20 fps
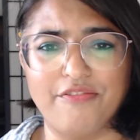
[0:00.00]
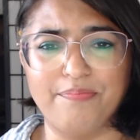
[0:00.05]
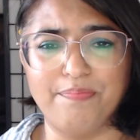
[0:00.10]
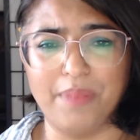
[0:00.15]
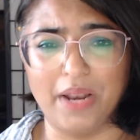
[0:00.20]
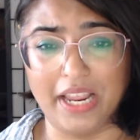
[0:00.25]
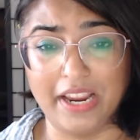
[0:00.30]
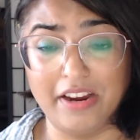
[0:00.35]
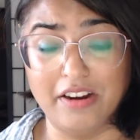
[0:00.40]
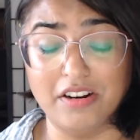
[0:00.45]

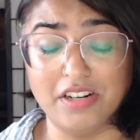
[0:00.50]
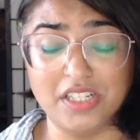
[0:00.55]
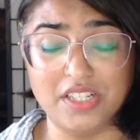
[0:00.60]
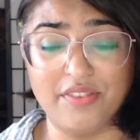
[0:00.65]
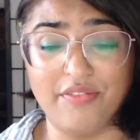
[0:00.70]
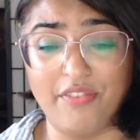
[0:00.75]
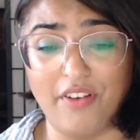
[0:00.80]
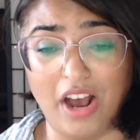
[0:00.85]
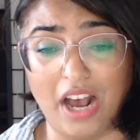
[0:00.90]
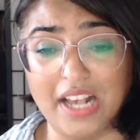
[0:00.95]
players
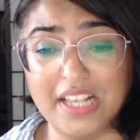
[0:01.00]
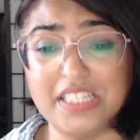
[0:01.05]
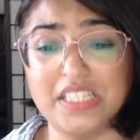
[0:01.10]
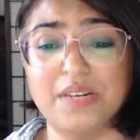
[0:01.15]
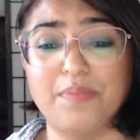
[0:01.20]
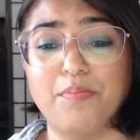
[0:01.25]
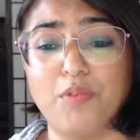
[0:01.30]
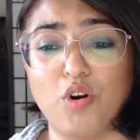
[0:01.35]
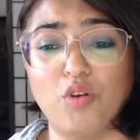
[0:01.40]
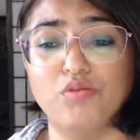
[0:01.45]
fast
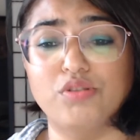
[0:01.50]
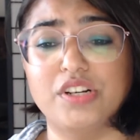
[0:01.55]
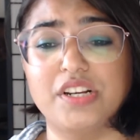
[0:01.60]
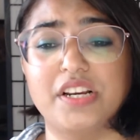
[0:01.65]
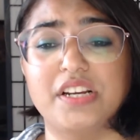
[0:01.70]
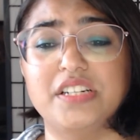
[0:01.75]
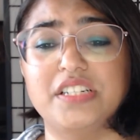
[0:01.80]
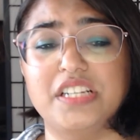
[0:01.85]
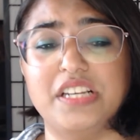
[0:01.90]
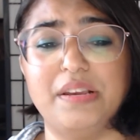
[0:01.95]

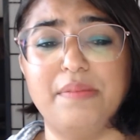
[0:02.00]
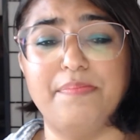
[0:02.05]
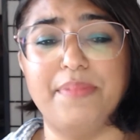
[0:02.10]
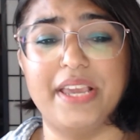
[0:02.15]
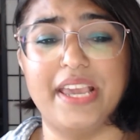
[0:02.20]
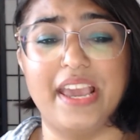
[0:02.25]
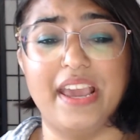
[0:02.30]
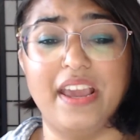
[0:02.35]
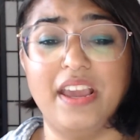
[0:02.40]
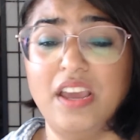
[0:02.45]
approaching a
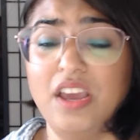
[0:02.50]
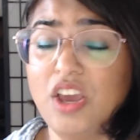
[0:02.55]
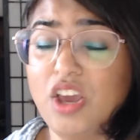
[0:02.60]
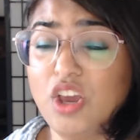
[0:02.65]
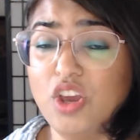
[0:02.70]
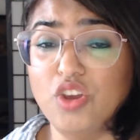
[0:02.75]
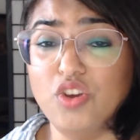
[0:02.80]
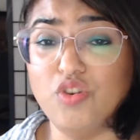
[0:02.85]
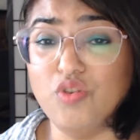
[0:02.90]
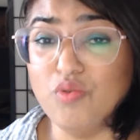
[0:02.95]
TPK,
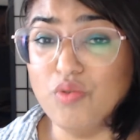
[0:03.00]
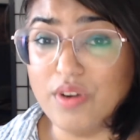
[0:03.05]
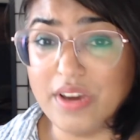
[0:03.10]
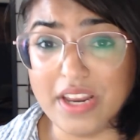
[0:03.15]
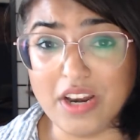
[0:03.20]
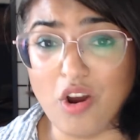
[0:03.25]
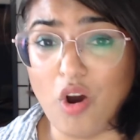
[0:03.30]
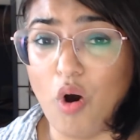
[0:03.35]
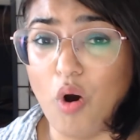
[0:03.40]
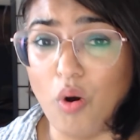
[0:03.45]
you
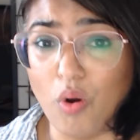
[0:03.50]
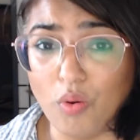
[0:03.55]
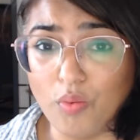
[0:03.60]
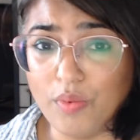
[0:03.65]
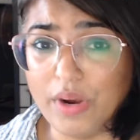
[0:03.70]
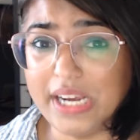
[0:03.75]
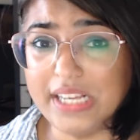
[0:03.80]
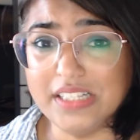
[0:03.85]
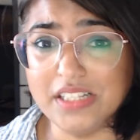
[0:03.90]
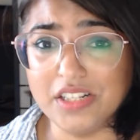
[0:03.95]
can always